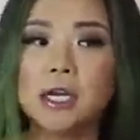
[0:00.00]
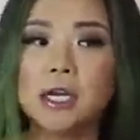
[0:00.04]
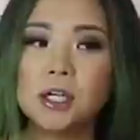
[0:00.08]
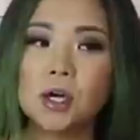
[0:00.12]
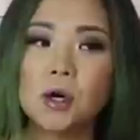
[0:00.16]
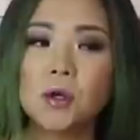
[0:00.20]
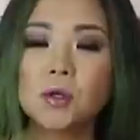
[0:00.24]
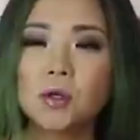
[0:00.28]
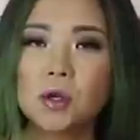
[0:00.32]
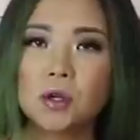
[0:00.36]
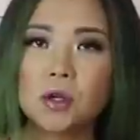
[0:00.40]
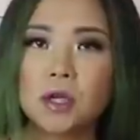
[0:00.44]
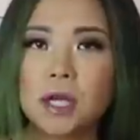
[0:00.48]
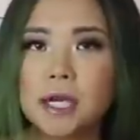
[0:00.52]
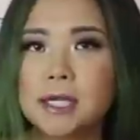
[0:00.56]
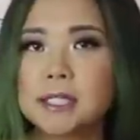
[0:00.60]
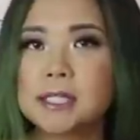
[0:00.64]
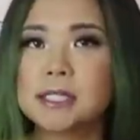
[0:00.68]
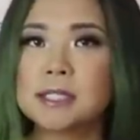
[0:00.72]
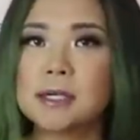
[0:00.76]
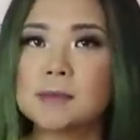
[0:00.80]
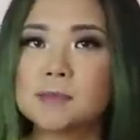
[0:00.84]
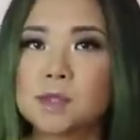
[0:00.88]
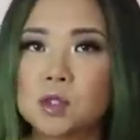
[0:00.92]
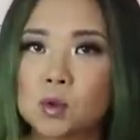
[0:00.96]
know they're like
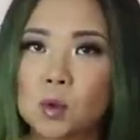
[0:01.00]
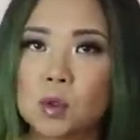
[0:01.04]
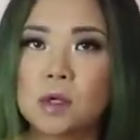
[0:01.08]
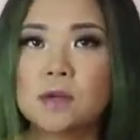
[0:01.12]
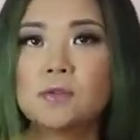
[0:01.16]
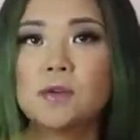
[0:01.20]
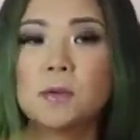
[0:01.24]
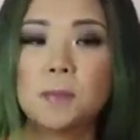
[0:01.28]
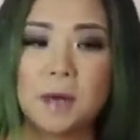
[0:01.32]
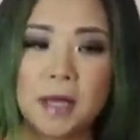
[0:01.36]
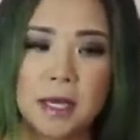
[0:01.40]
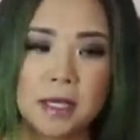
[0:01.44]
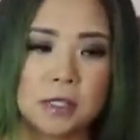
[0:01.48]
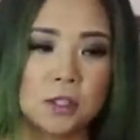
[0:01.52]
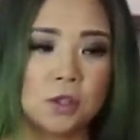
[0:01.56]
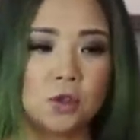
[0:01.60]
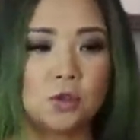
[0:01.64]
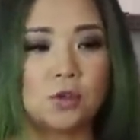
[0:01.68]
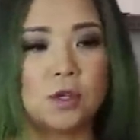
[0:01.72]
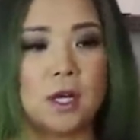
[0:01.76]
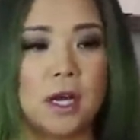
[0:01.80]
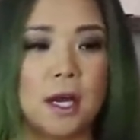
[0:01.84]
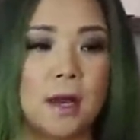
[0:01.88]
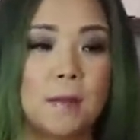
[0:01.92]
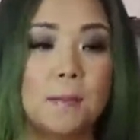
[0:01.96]
some sort of a
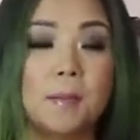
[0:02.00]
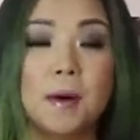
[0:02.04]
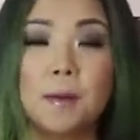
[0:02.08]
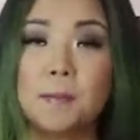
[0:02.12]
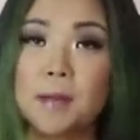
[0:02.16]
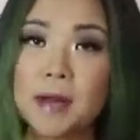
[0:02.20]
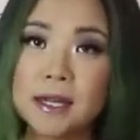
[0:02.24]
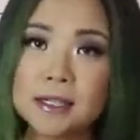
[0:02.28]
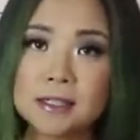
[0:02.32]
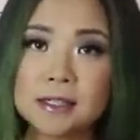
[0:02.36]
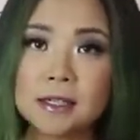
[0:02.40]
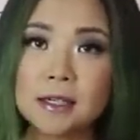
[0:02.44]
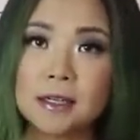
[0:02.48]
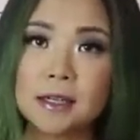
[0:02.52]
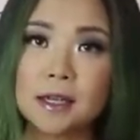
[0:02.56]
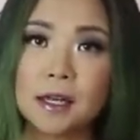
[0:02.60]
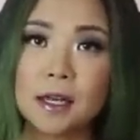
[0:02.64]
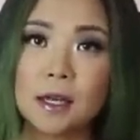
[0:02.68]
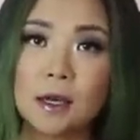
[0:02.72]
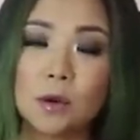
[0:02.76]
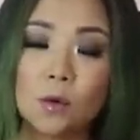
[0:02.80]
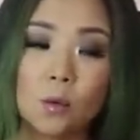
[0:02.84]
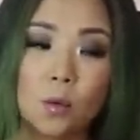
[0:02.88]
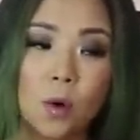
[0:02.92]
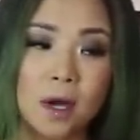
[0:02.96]
pastry, but
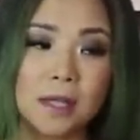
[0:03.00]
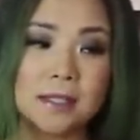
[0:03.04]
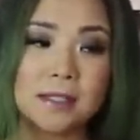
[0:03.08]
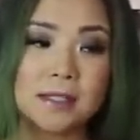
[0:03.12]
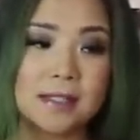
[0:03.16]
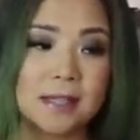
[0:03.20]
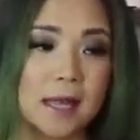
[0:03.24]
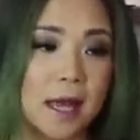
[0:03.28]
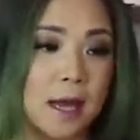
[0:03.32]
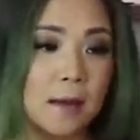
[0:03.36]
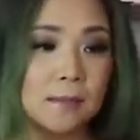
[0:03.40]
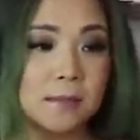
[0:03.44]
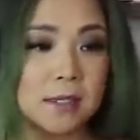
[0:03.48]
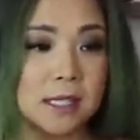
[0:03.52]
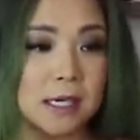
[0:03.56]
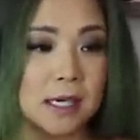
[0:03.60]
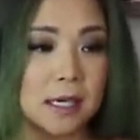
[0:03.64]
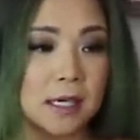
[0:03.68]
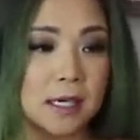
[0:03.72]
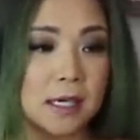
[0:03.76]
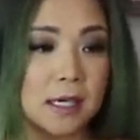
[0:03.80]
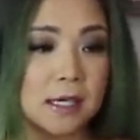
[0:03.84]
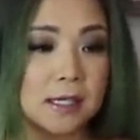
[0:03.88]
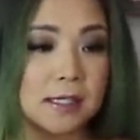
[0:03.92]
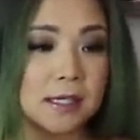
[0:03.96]
basically what Sam
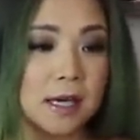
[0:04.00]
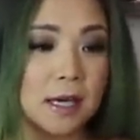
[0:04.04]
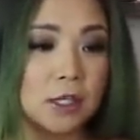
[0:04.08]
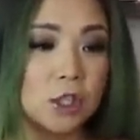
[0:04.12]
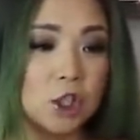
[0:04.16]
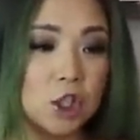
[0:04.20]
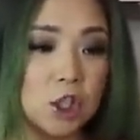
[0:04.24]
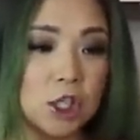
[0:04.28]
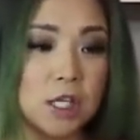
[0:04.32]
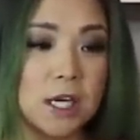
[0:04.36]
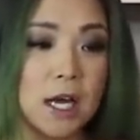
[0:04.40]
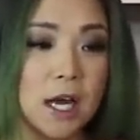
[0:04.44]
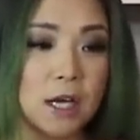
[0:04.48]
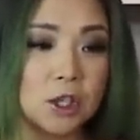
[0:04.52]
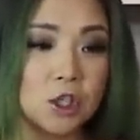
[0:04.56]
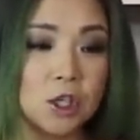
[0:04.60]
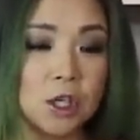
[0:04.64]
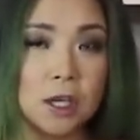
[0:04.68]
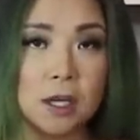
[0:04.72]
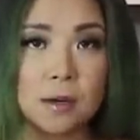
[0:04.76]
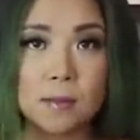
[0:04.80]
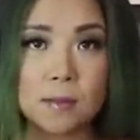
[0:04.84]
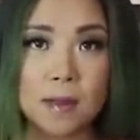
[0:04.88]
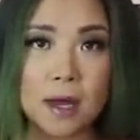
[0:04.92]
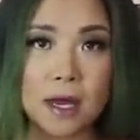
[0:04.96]
did is that she
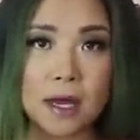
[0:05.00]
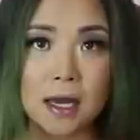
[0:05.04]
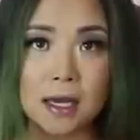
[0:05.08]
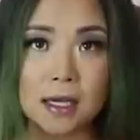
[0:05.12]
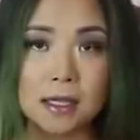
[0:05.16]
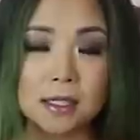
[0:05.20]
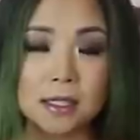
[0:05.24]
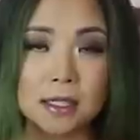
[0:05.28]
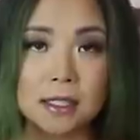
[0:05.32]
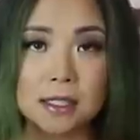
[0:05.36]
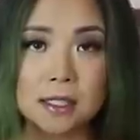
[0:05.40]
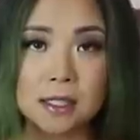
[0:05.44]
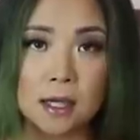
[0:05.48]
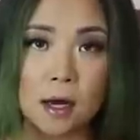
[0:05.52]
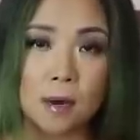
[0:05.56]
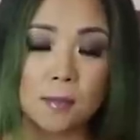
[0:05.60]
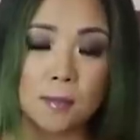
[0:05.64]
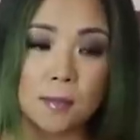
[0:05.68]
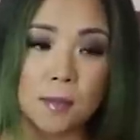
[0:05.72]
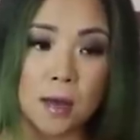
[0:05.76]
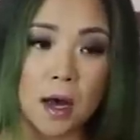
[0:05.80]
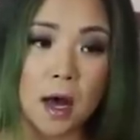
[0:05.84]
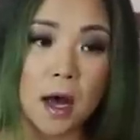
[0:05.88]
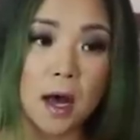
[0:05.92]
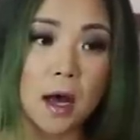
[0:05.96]
actually made
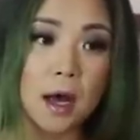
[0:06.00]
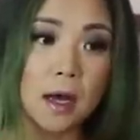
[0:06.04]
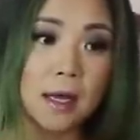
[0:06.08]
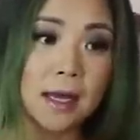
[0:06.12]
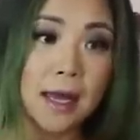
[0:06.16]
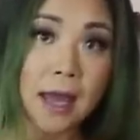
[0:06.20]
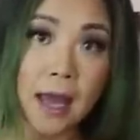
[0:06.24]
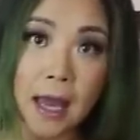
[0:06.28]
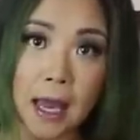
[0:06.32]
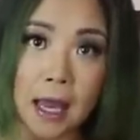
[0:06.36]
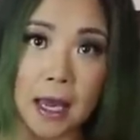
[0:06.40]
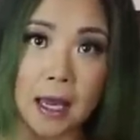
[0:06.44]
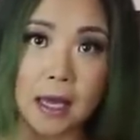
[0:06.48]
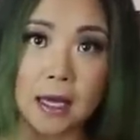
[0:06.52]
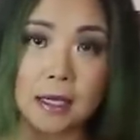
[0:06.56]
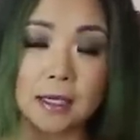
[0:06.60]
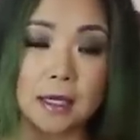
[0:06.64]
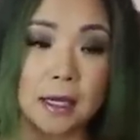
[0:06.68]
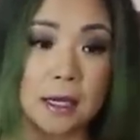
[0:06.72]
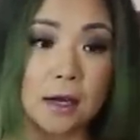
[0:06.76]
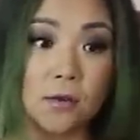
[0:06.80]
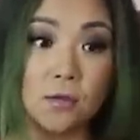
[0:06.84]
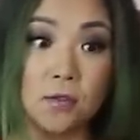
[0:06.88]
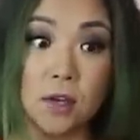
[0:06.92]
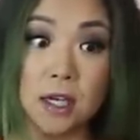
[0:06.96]
some cake,
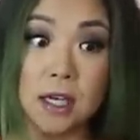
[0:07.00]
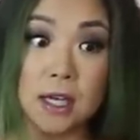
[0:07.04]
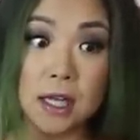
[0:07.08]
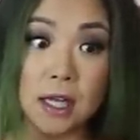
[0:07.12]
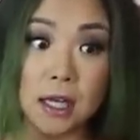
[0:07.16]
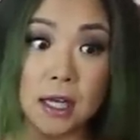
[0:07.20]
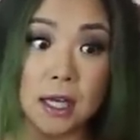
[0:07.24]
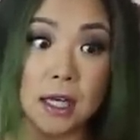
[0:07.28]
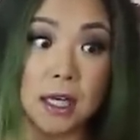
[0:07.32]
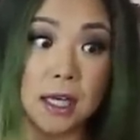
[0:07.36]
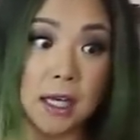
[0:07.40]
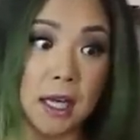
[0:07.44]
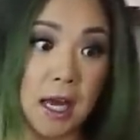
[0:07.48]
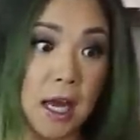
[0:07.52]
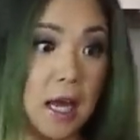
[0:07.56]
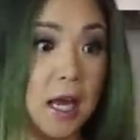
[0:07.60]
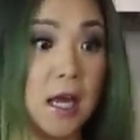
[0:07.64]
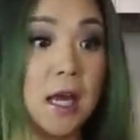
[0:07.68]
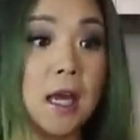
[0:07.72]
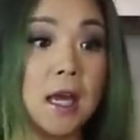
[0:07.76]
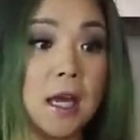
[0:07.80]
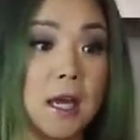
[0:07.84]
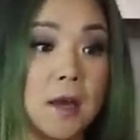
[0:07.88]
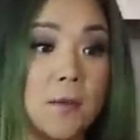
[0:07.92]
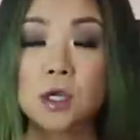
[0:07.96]
like a vanilla
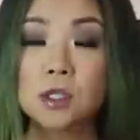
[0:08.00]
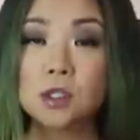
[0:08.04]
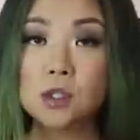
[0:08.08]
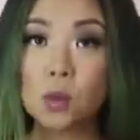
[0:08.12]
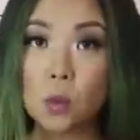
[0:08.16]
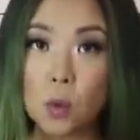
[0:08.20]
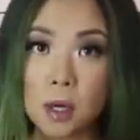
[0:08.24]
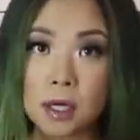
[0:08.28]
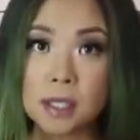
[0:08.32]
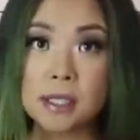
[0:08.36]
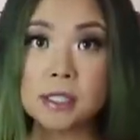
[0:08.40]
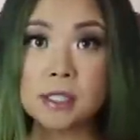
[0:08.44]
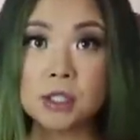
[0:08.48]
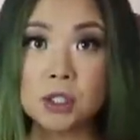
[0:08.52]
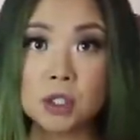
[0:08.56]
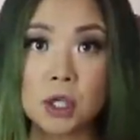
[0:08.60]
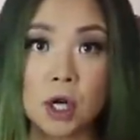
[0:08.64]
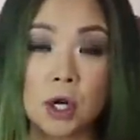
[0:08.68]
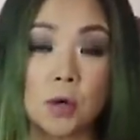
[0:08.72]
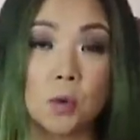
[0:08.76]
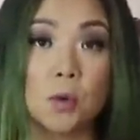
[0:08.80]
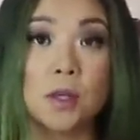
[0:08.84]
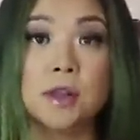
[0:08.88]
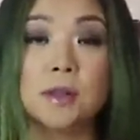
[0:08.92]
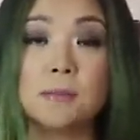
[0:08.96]
cake. So we're gonna
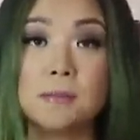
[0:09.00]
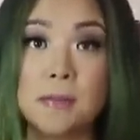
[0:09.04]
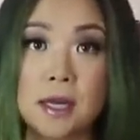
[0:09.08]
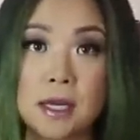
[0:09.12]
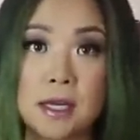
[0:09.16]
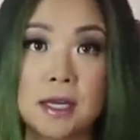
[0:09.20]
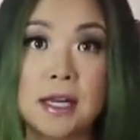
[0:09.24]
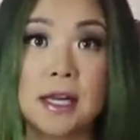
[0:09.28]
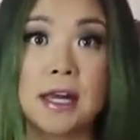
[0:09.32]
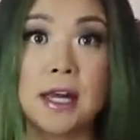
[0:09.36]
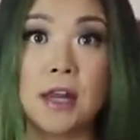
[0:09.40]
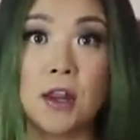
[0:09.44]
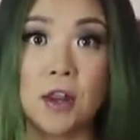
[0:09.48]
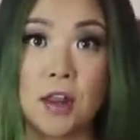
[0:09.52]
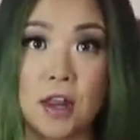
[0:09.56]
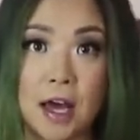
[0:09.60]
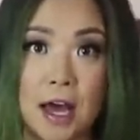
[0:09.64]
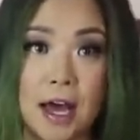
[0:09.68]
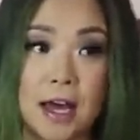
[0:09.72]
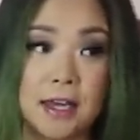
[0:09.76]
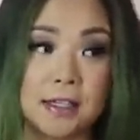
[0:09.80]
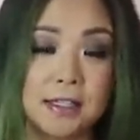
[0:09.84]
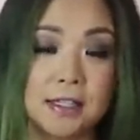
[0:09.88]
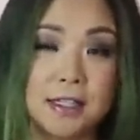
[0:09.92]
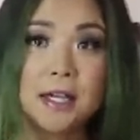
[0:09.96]
start with making
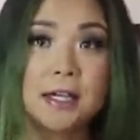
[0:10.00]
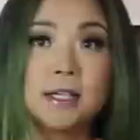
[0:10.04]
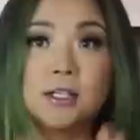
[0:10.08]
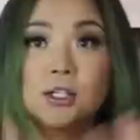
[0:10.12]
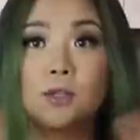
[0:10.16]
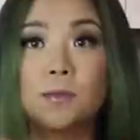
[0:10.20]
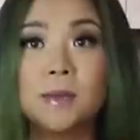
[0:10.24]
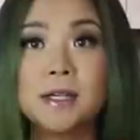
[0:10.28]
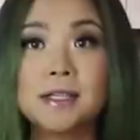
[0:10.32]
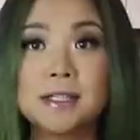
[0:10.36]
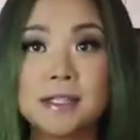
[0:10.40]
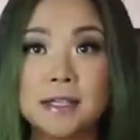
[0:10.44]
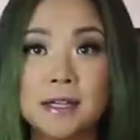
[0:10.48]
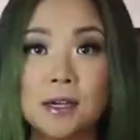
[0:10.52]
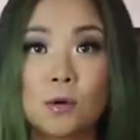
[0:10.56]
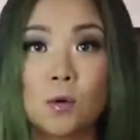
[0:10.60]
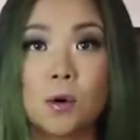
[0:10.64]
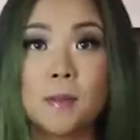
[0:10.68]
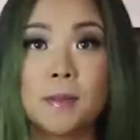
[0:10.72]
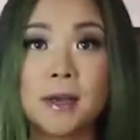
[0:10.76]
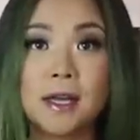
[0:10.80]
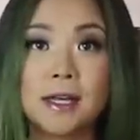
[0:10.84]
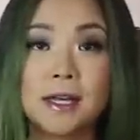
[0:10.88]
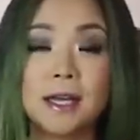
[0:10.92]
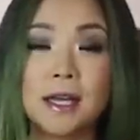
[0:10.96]
that. So basically
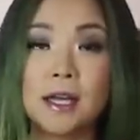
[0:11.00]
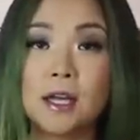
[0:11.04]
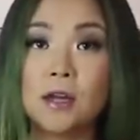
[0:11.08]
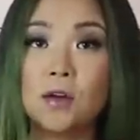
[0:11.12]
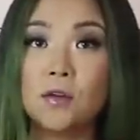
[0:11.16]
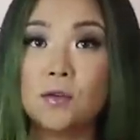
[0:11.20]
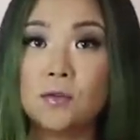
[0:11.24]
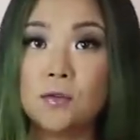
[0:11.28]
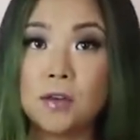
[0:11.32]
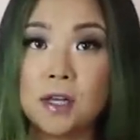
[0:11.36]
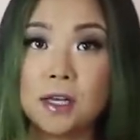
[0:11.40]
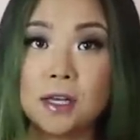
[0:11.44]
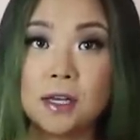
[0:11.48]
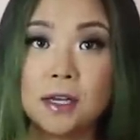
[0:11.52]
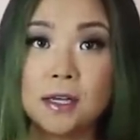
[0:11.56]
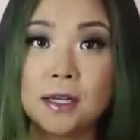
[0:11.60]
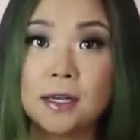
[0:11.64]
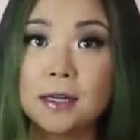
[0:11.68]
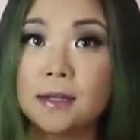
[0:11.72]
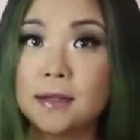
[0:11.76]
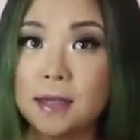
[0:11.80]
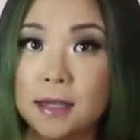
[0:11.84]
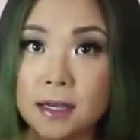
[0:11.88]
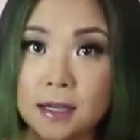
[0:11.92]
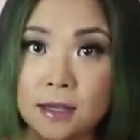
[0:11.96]
we're making vegan
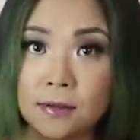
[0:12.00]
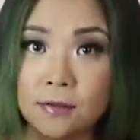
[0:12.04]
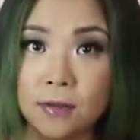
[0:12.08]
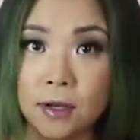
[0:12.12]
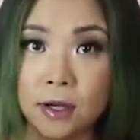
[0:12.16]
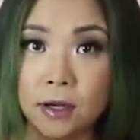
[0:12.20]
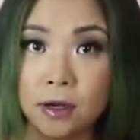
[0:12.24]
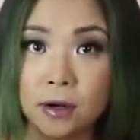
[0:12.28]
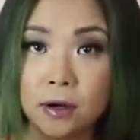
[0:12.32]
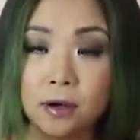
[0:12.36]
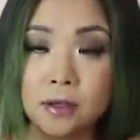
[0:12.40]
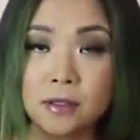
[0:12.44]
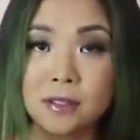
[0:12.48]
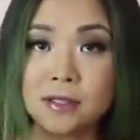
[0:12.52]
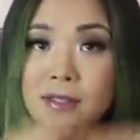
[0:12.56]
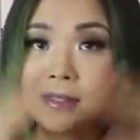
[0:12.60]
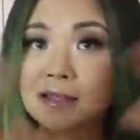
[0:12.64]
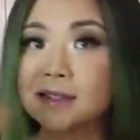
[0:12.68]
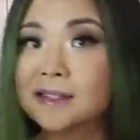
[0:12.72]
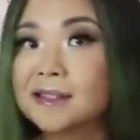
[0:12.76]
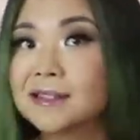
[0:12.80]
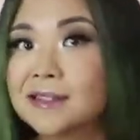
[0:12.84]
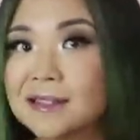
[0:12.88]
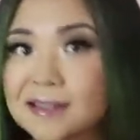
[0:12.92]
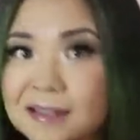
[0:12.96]
lady
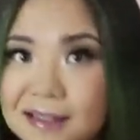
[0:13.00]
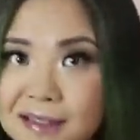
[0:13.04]
fingers.